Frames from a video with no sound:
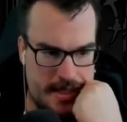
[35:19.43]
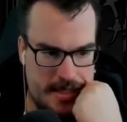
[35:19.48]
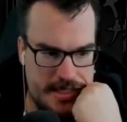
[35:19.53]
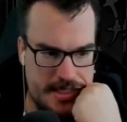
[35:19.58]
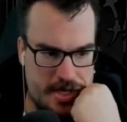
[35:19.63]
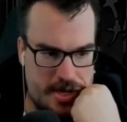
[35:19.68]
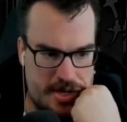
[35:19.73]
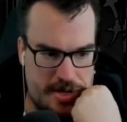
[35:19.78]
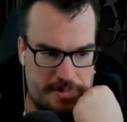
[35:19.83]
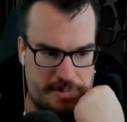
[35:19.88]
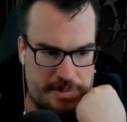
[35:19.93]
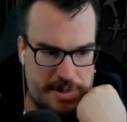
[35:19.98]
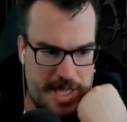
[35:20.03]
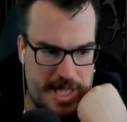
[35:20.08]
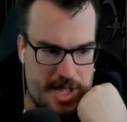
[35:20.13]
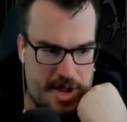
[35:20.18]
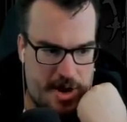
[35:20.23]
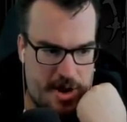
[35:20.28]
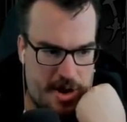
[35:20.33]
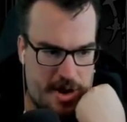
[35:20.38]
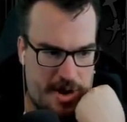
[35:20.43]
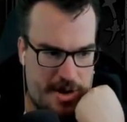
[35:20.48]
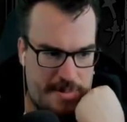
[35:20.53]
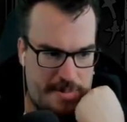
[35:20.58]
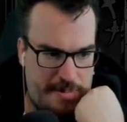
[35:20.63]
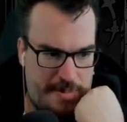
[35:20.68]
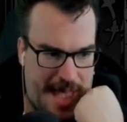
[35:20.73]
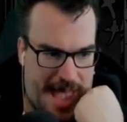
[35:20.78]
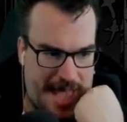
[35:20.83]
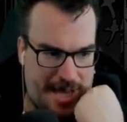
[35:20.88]
Go ahead and play our
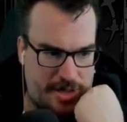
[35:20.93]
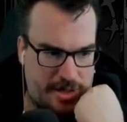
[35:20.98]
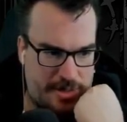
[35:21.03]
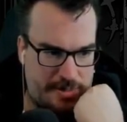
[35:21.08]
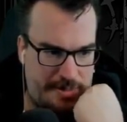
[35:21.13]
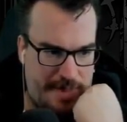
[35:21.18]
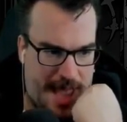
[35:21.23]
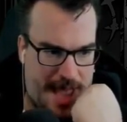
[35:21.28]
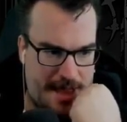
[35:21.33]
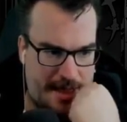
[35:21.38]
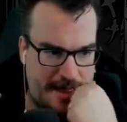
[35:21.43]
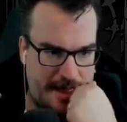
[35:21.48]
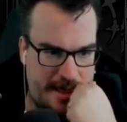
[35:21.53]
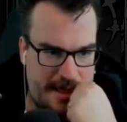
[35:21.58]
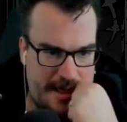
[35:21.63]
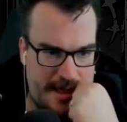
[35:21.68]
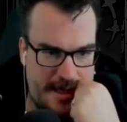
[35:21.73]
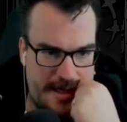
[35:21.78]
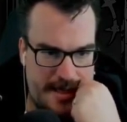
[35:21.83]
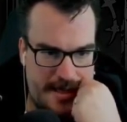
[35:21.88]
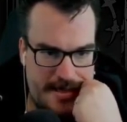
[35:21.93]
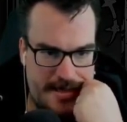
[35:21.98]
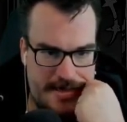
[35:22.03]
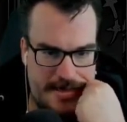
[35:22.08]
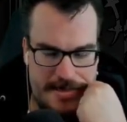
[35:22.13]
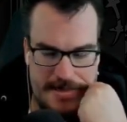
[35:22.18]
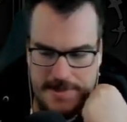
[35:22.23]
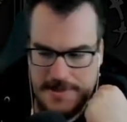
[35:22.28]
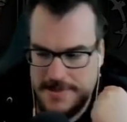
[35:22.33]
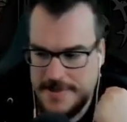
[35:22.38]
battle ballad. There
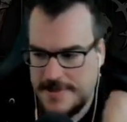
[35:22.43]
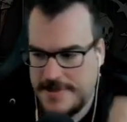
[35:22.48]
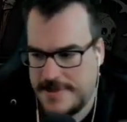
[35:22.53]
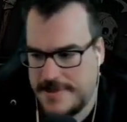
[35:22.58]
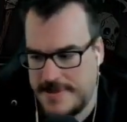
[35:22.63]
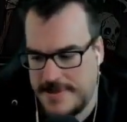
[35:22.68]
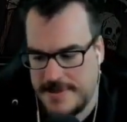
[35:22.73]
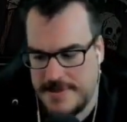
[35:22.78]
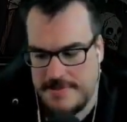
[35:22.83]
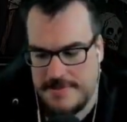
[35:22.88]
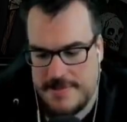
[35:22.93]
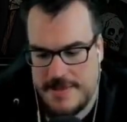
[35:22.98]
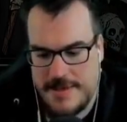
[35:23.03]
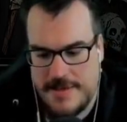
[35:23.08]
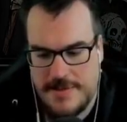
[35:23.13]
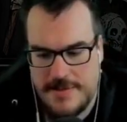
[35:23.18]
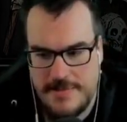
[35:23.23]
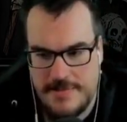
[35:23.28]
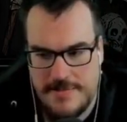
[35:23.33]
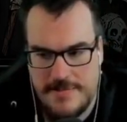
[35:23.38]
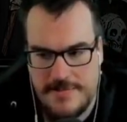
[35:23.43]
we go.